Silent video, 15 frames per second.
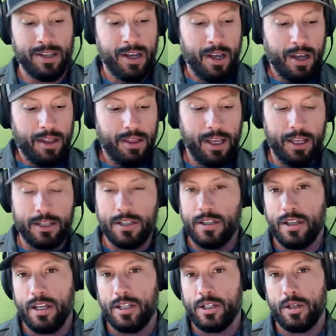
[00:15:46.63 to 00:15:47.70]

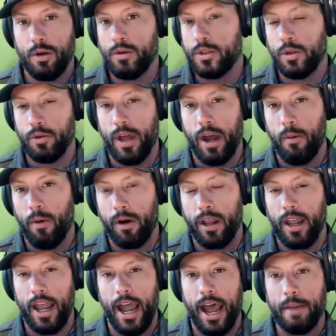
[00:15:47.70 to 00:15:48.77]
these social networking
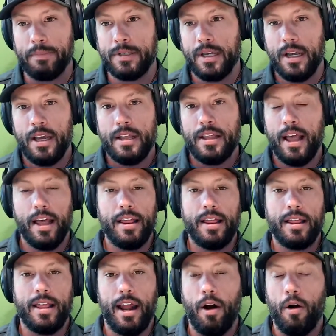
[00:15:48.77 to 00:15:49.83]
apps,
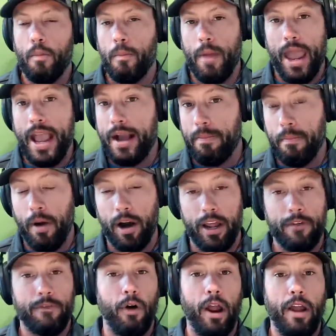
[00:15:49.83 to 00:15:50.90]
they don't make money
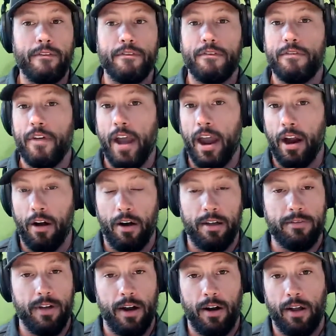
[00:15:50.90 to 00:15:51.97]
for a very,
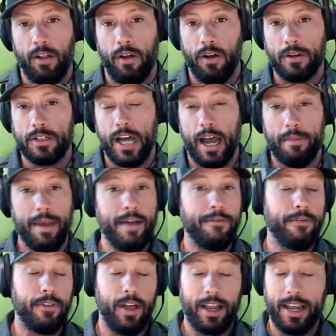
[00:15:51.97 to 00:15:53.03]
very long time. If,
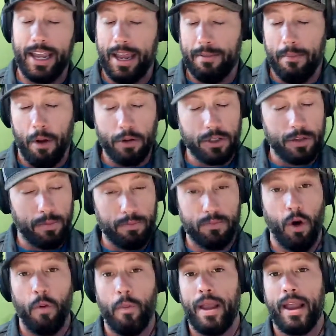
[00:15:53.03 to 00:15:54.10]
like, again, most of them
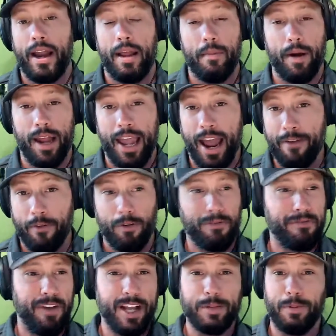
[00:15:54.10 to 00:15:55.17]
don't make any money ever.
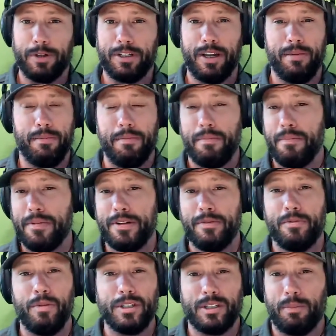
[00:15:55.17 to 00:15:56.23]
Facebook
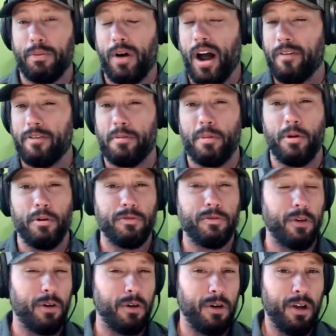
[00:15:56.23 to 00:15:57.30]
wasn't profitable
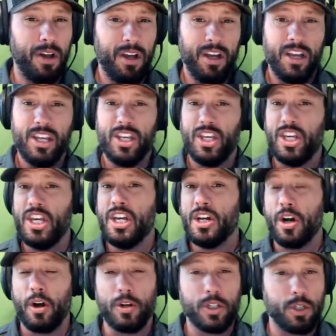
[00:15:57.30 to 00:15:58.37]
for
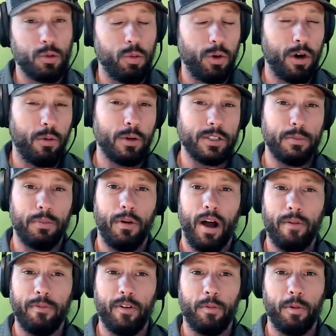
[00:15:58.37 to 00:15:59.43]
years. Twitter wasn't
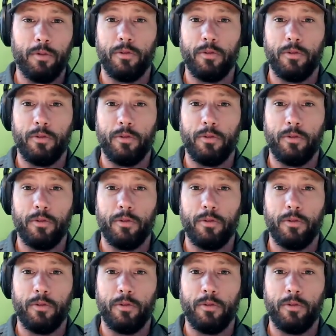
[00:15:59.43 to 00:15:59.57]
profitable for